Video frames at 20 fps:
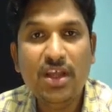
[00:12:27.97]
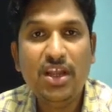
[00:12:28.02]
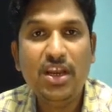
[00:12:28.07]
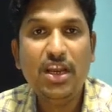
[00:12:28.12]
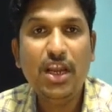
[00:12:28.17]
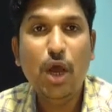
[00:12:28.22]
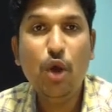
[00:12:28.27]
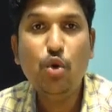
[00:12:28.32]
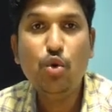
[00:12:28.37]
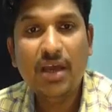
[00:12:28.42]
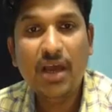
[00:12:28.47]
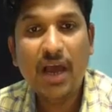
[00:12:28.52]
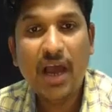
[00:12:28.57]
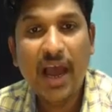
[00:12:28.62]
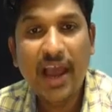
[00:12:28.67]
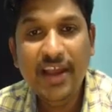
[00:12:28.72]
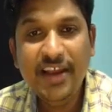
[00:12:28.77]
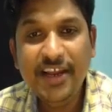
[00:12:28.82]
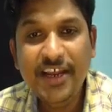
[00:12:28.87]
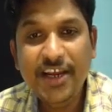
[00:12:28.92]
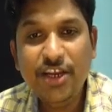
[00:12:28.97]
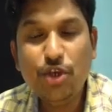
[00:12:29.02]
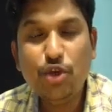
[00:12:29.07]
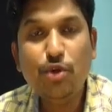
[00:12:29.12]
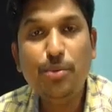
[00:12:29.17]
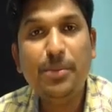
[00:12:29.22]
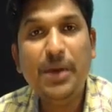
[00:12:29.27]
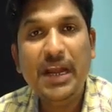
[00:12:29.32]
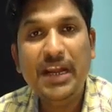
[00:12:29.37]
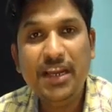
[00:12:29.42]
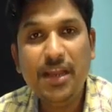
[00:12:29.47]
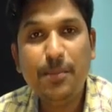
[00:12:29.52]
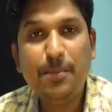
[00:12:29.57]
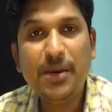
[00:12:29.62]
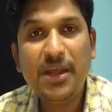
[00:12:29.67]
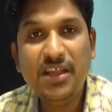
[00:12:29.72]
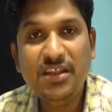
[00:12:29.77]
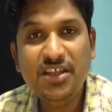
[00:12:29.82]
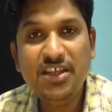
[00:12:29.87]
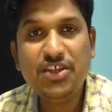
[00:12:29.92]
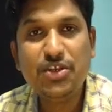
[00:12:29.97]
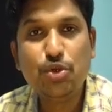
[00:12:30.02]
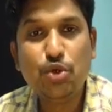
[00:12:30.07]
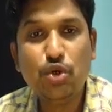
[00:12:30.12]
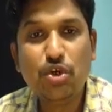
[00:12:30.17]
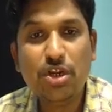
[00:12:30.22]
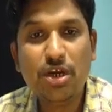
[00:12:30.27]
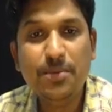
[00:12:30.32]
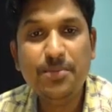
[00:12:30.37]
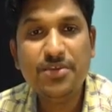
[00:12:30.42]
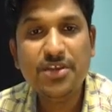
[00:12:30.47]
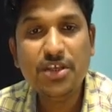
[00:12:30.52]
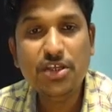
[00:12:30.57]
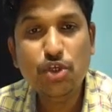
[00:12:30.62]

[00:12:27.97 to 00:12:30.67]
Now I need to multiply these two terms.